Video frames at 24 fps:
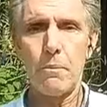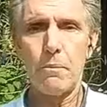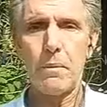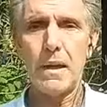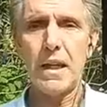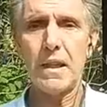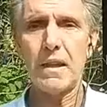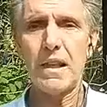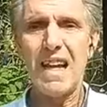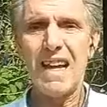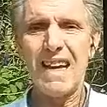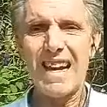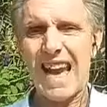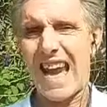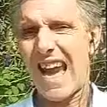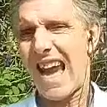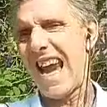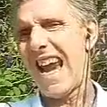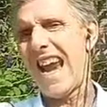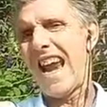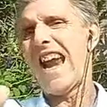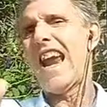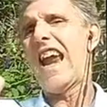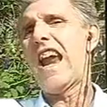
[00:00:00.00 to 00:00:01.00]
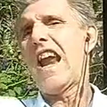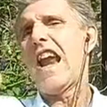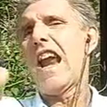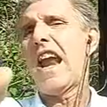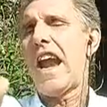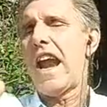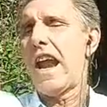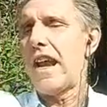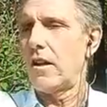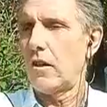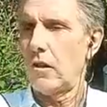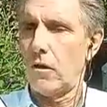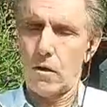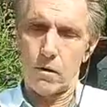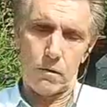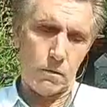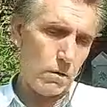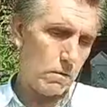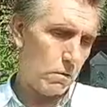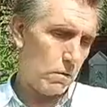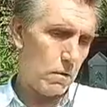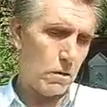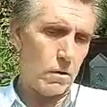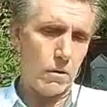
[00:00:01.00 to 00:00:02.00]
meat,
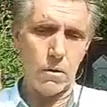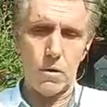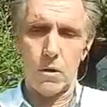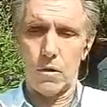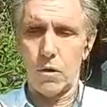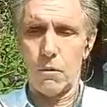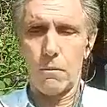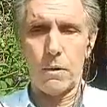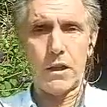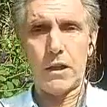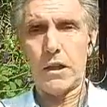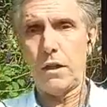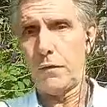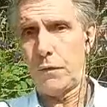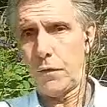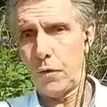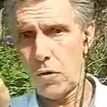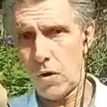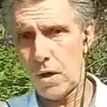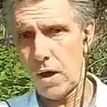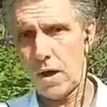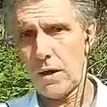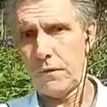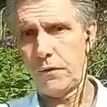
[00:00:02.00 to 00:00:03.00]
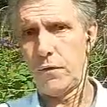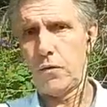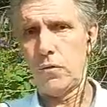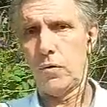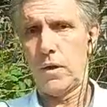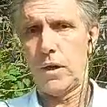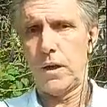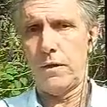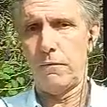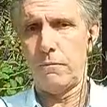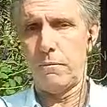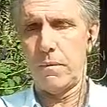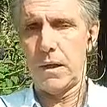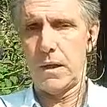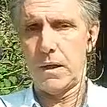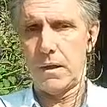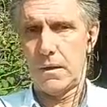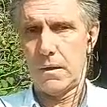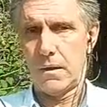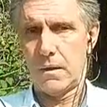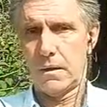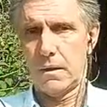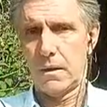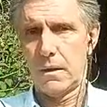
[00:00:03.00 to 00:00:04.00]
no. But if you have to have
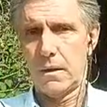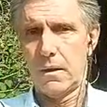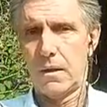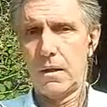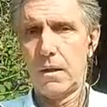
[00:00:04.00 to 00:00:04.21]
meat,